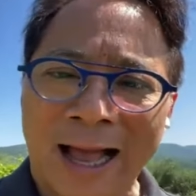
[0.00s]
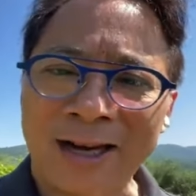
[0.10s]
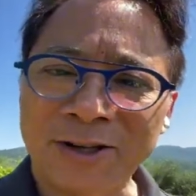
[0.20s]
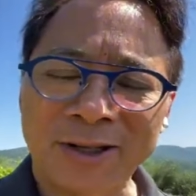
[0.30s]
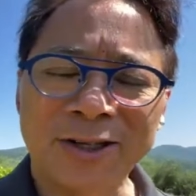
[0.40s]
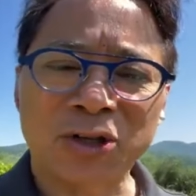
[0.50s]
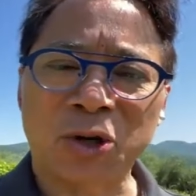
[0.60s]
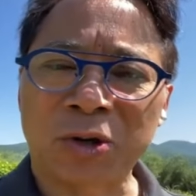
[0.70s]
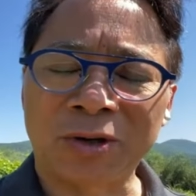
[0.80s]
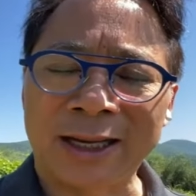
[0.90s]
will actually
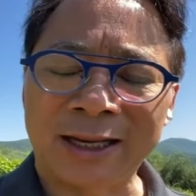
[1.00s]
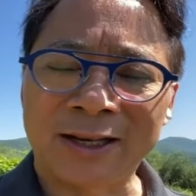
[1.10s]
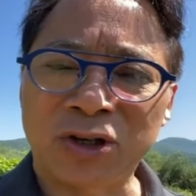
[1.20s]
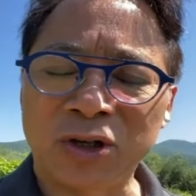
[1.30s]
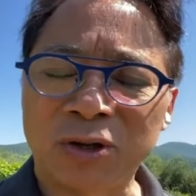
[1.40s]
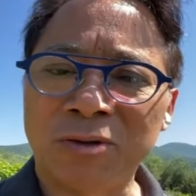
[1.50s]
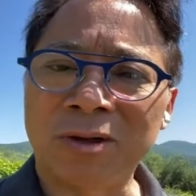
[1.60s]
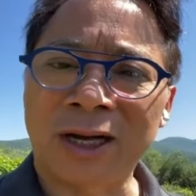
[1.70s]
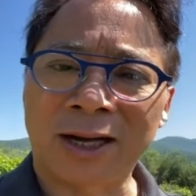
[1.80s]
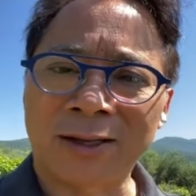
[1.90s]
turn
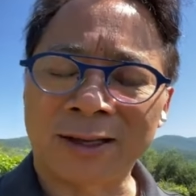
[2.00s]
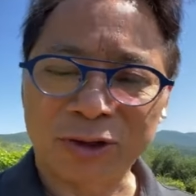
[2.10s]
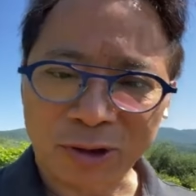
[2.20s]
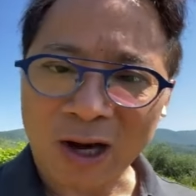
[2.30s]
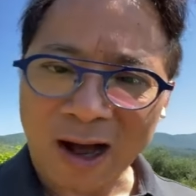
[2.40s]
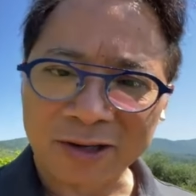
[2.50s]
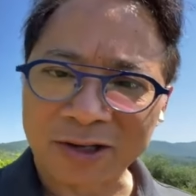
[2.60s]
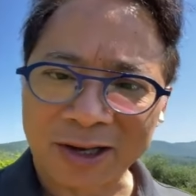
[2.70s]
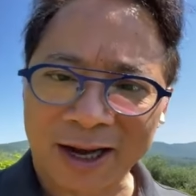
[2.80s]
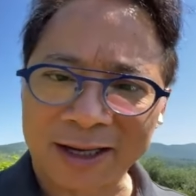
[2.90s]
into nitric
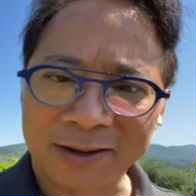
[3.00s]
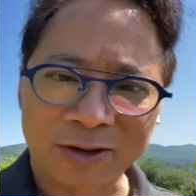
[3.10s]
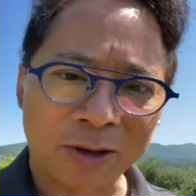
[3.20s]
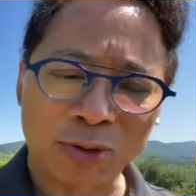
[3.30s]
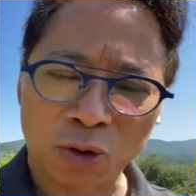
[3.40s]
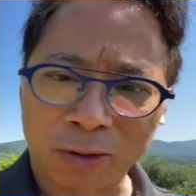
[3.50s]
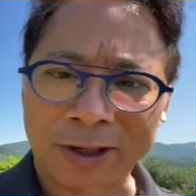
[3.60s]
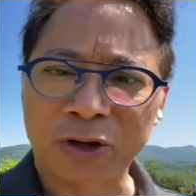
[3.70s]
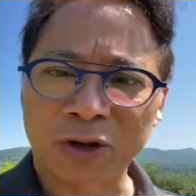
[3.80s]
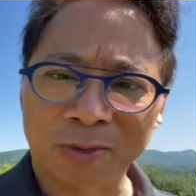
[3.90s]
oxide. It's
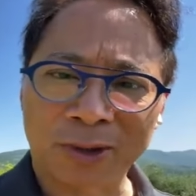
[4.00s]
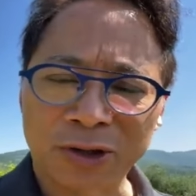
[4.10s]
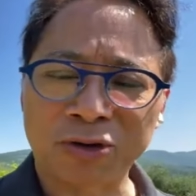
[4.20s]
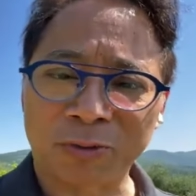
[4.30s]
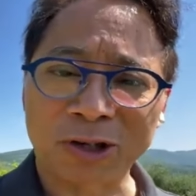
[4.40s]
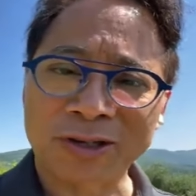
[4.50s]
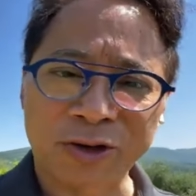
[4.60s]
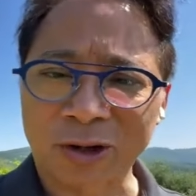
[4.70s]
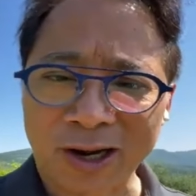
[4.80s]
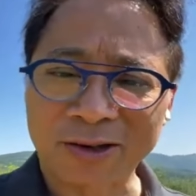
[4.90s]
absorbed into your bloodstream. What's
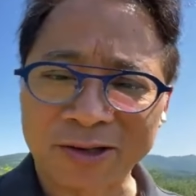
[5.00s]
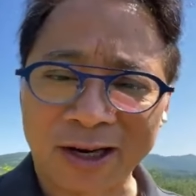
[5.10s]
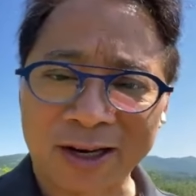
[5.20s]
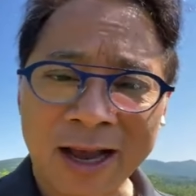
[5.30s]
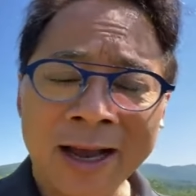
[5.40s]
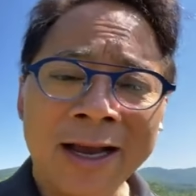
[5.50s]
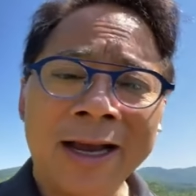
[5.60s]
nitric oxide?